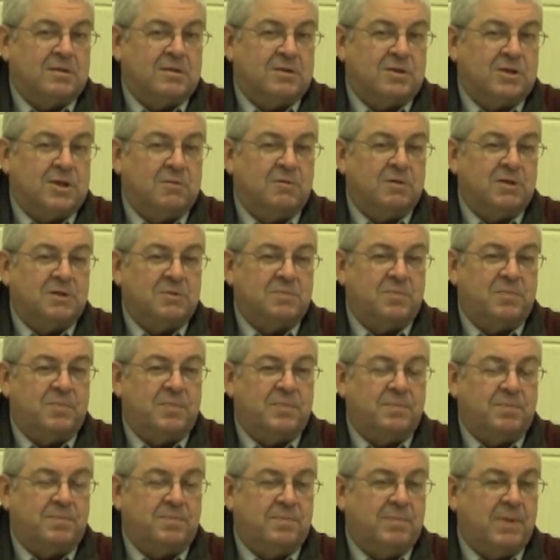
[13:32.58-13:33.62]
she was
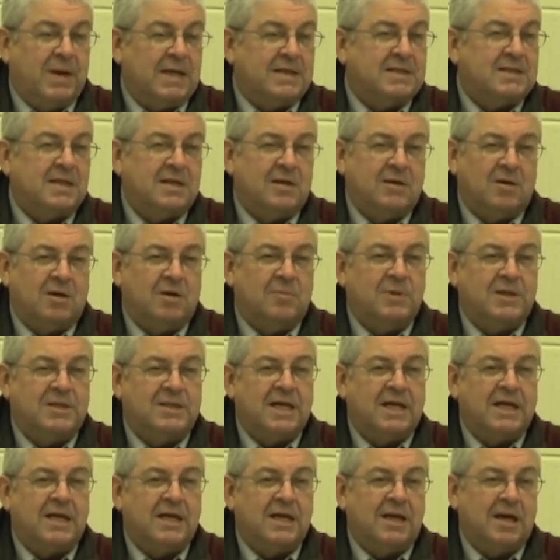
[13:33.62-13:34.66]
basically going to be
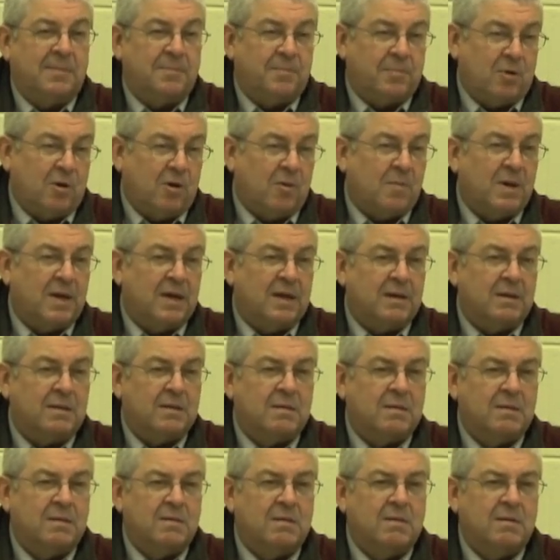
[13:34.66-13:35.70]
taking a permanent
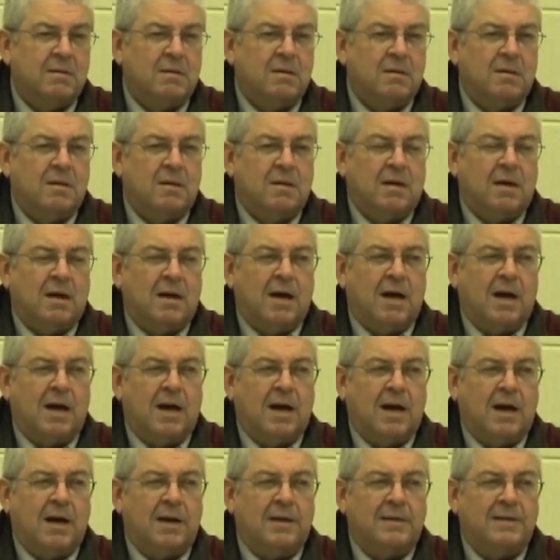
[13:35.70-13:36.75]

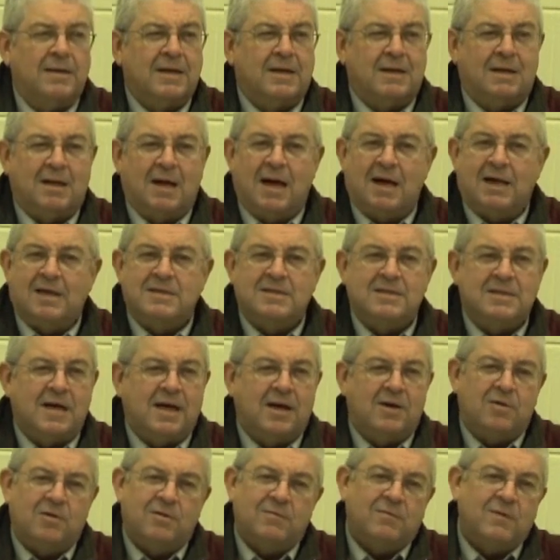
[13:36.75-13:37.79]
decline in
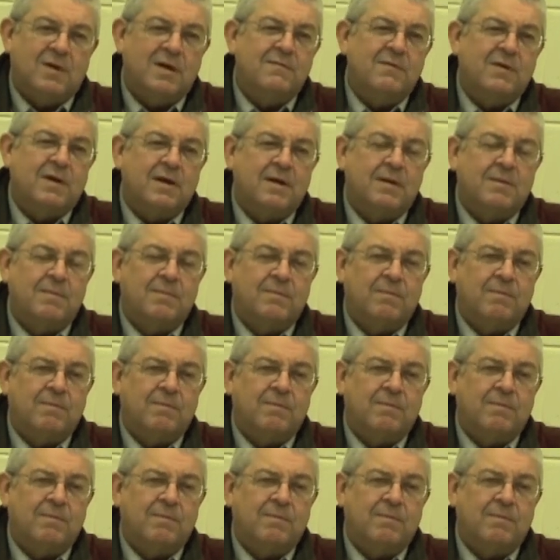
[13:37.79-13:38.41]
standard of living.